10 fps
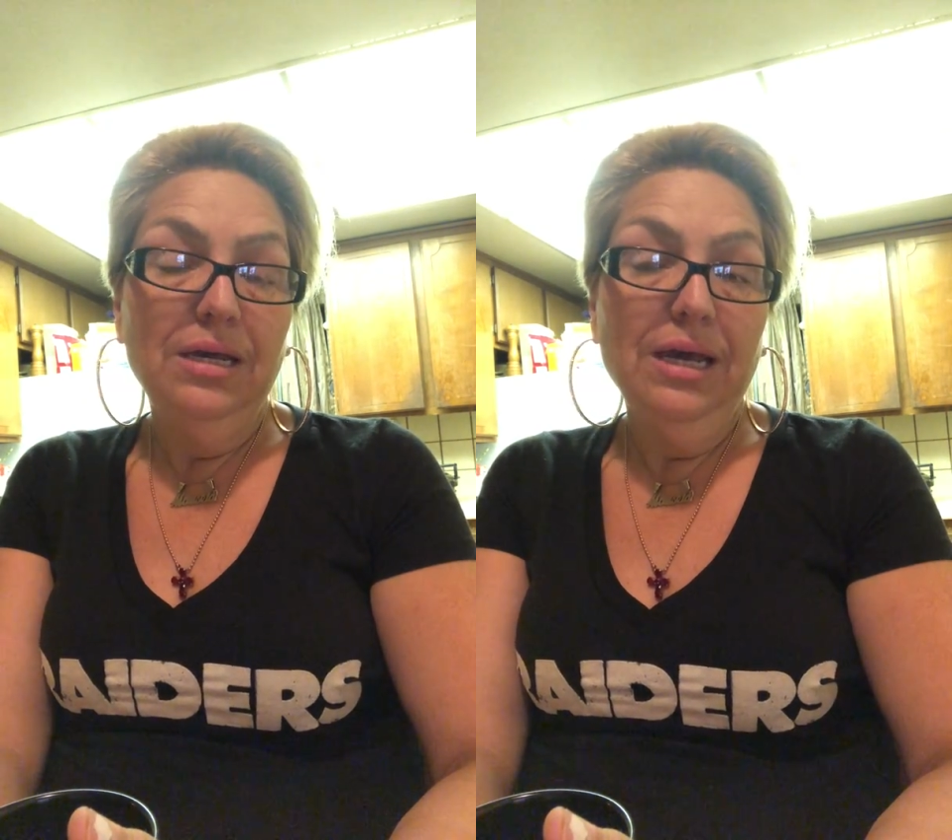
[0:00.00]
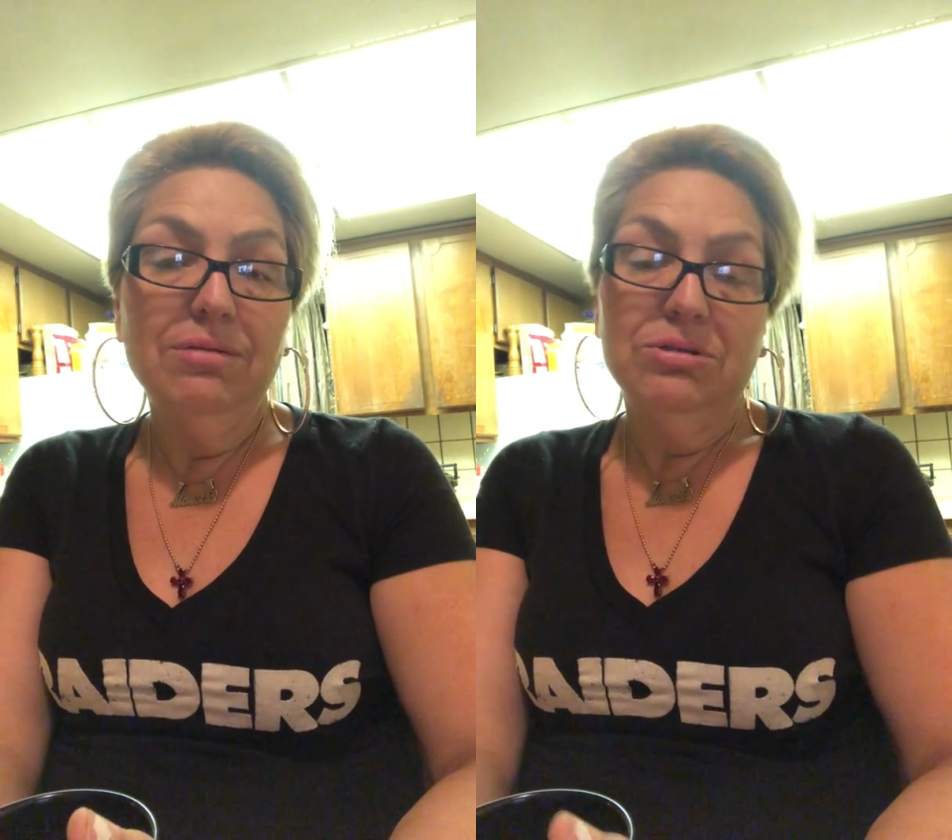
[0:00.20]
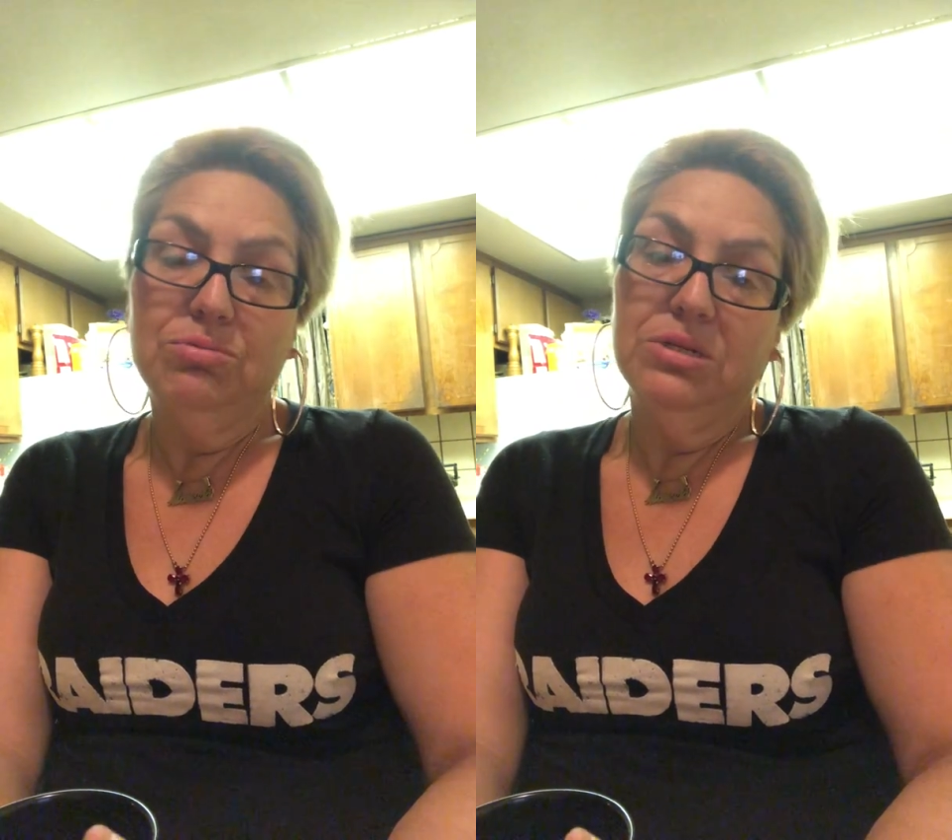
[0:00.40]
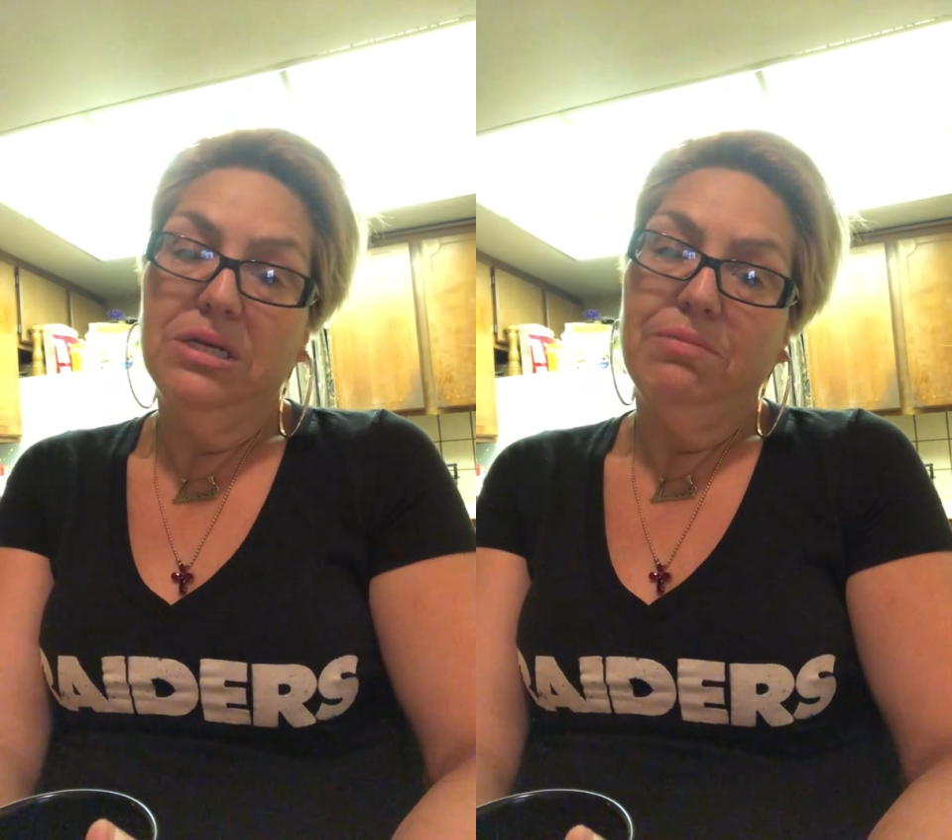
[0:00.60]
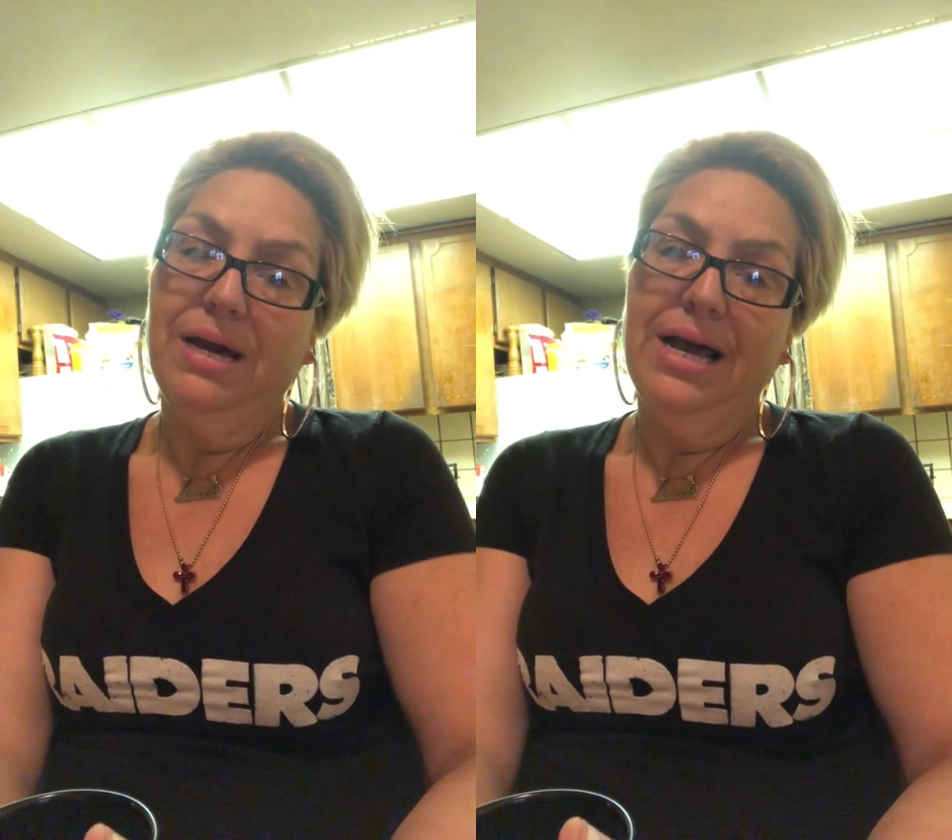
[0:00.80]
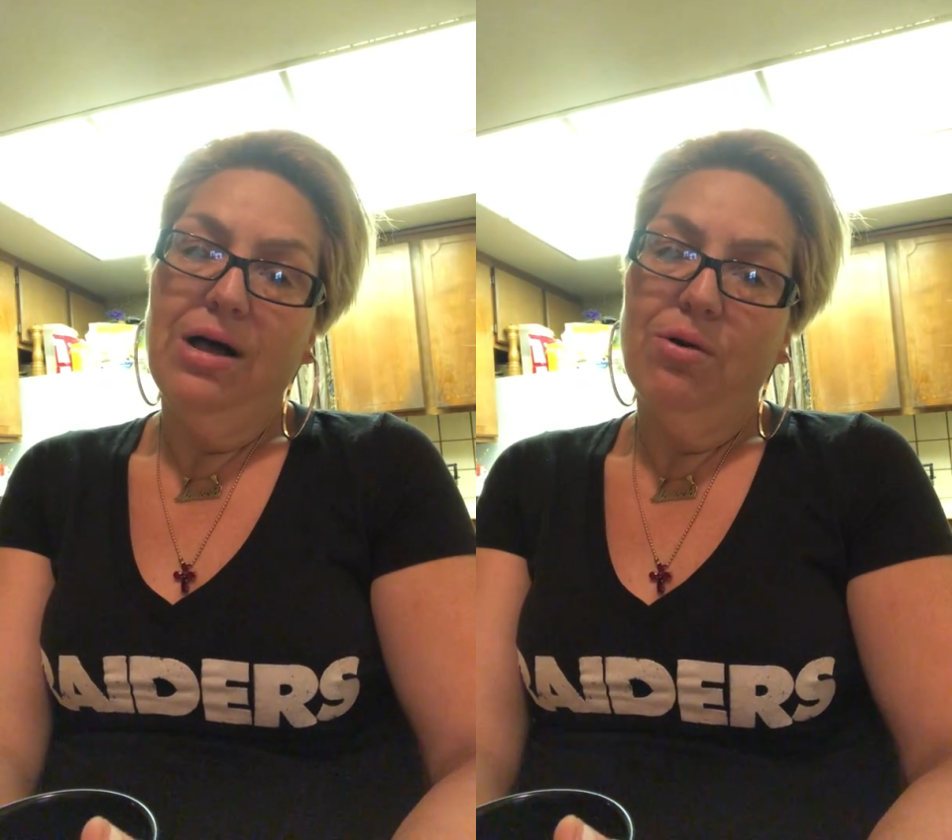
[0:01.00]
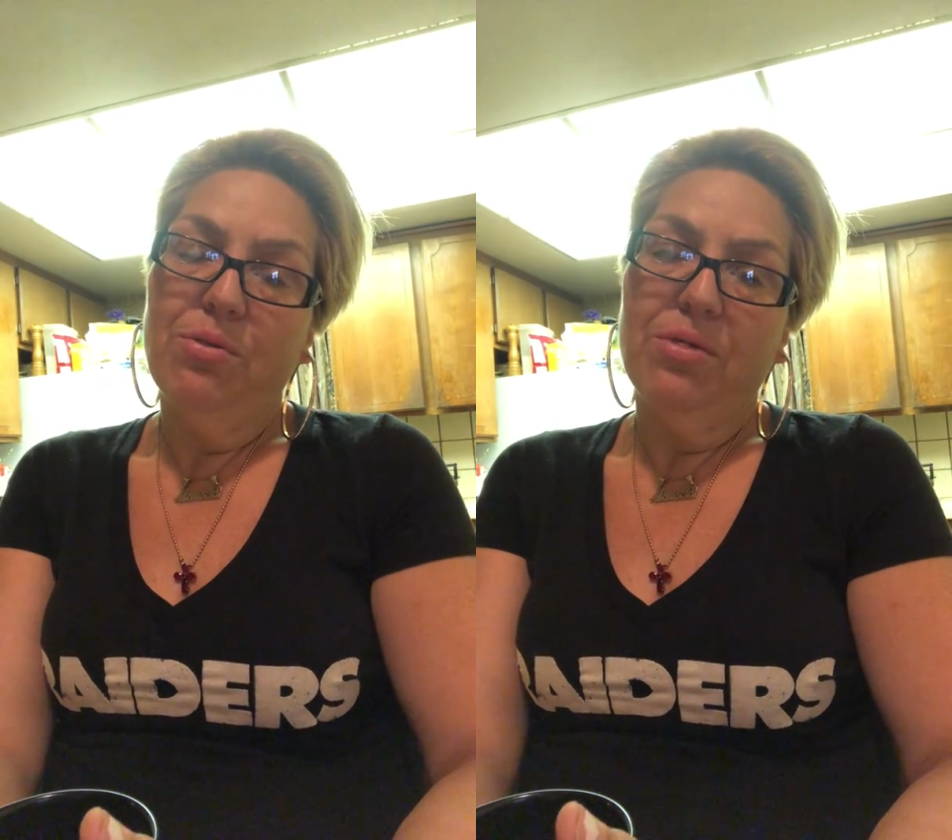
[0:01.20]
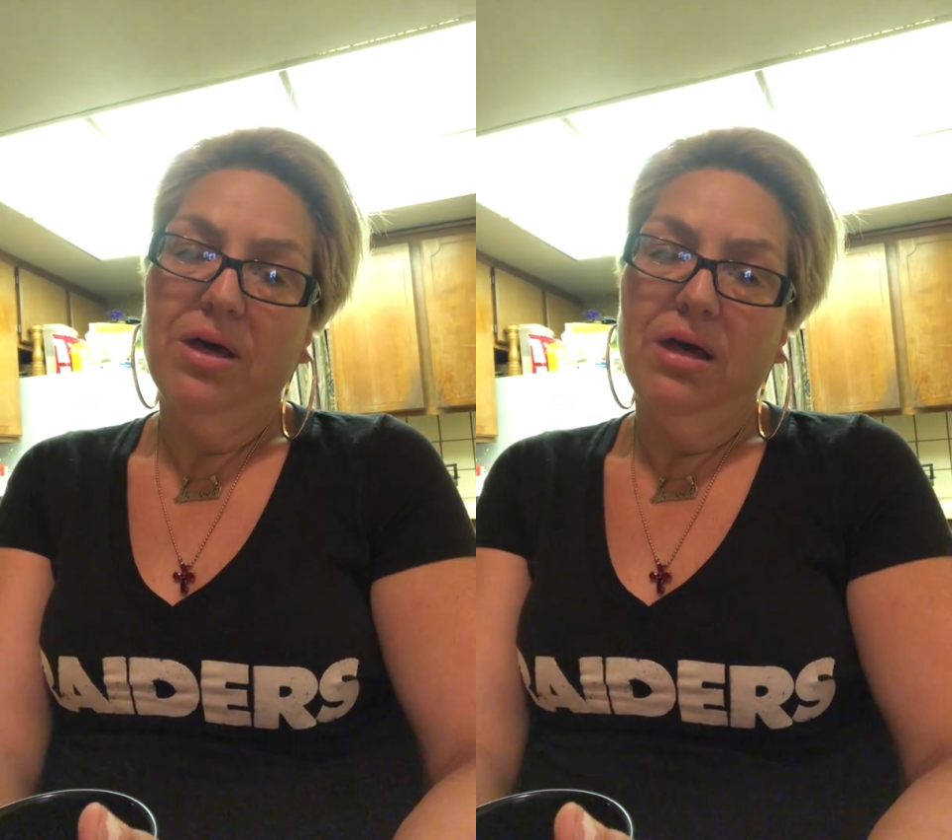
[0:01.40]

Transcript: It was really my health.